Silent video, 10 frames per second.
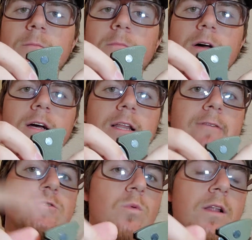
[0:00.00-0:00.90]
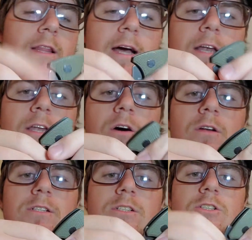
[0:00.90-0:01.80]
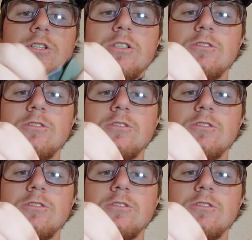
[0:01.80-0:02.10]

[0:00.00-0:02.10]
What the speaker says: But that was one thing I noticed. And two,